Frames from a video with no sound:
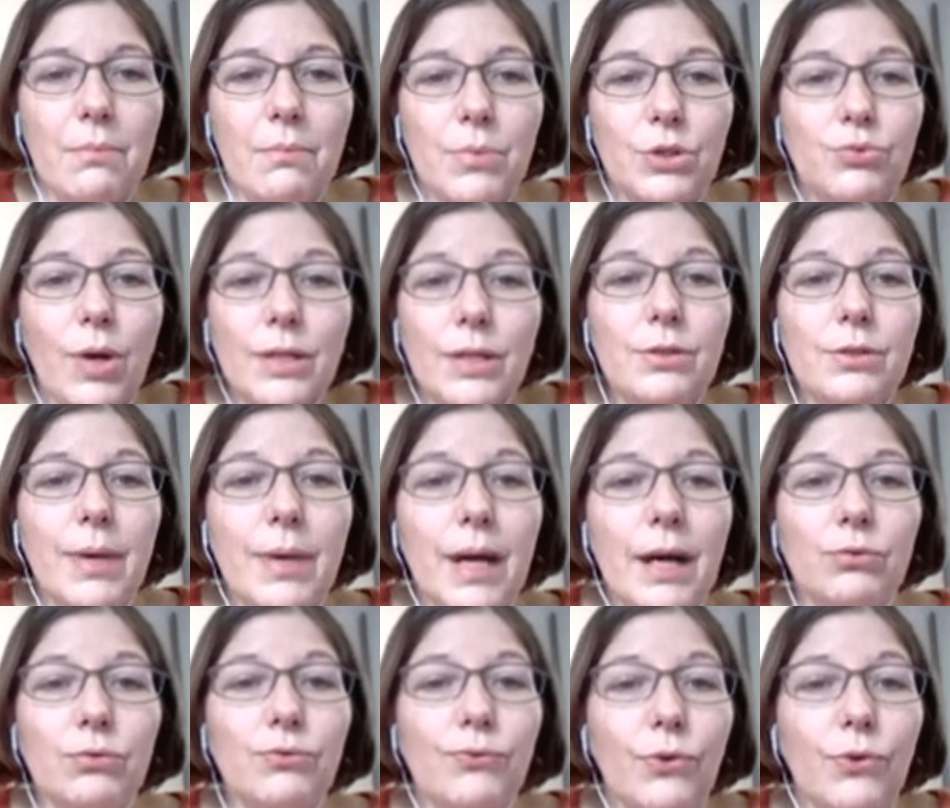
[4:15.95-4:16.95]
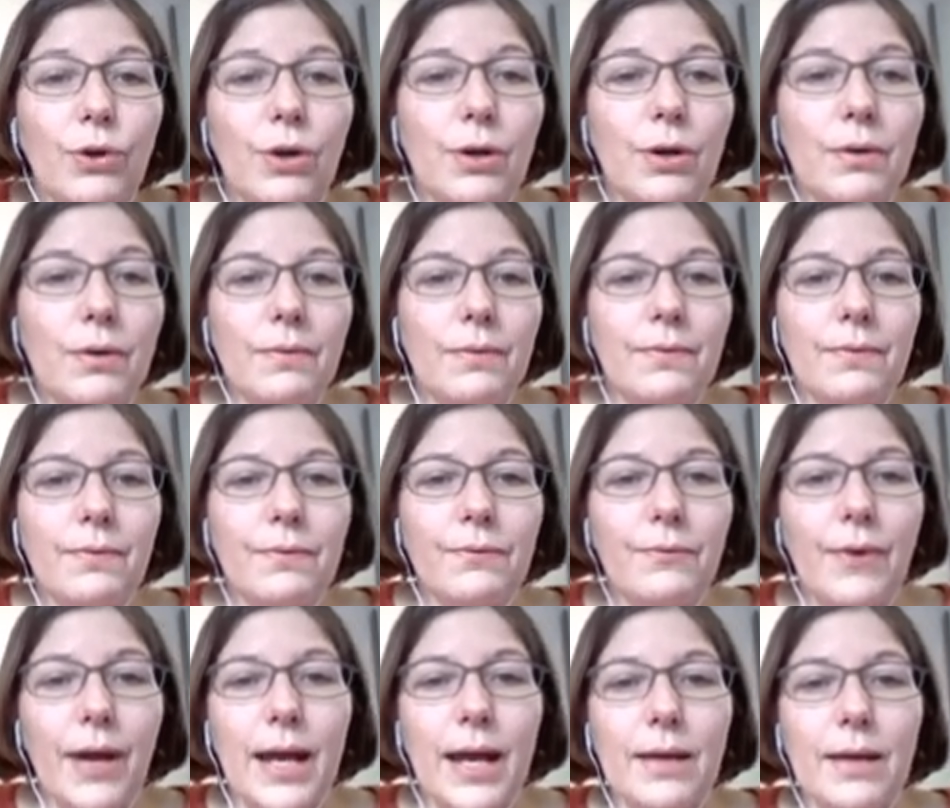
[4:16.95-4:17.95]
But what about 4,
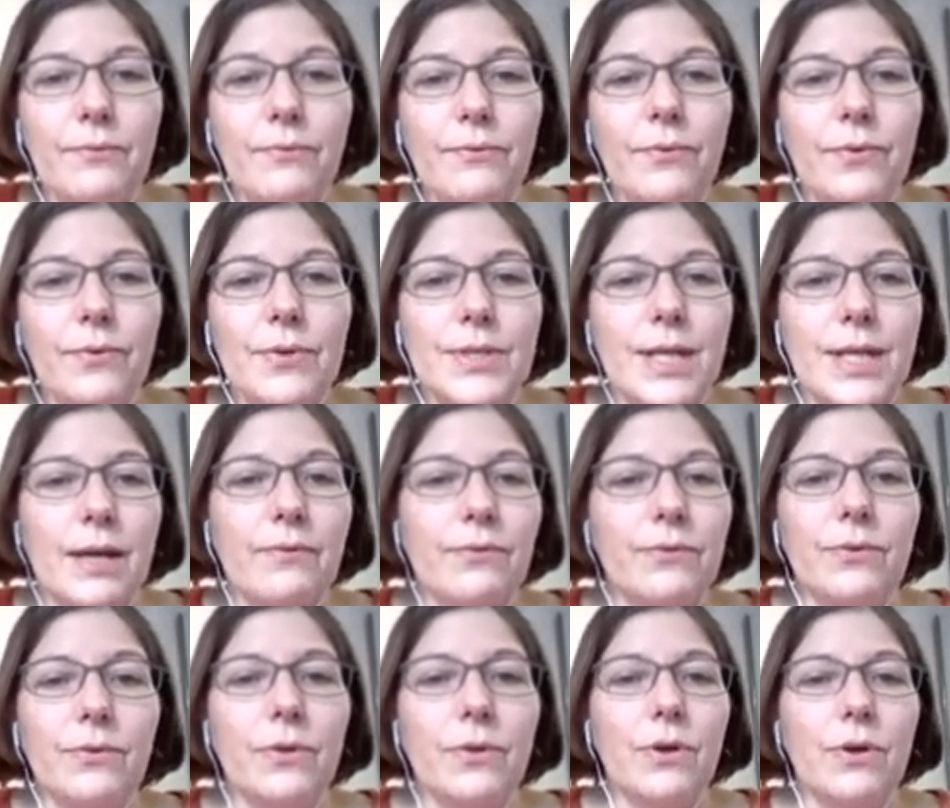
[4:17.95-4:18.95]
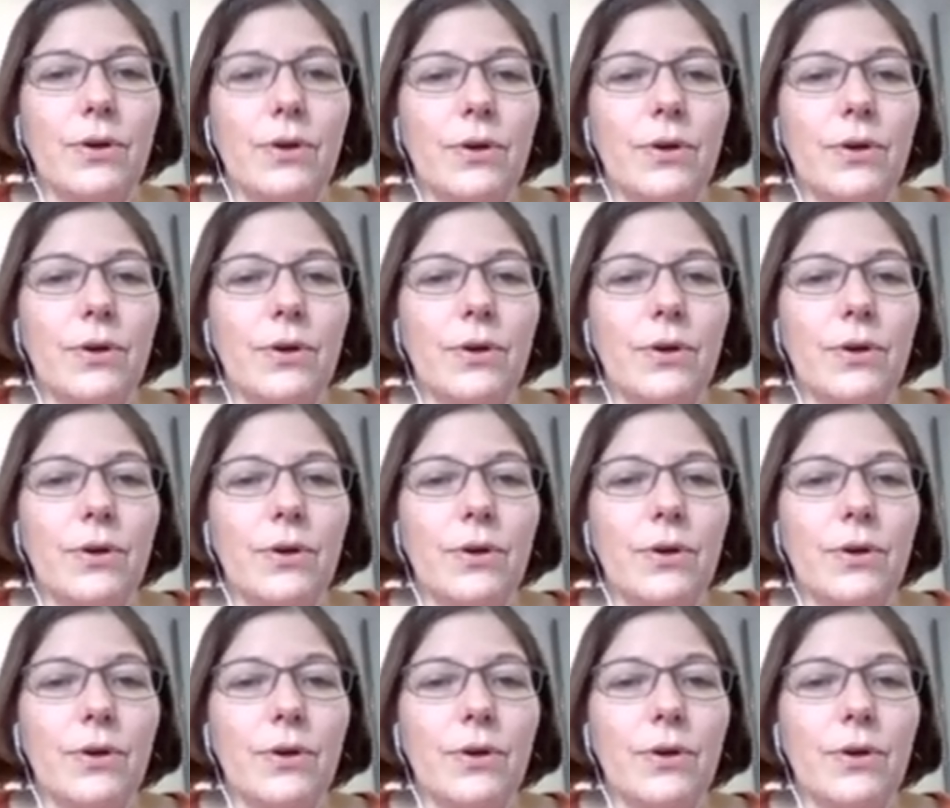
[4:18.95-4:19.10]
5, 7,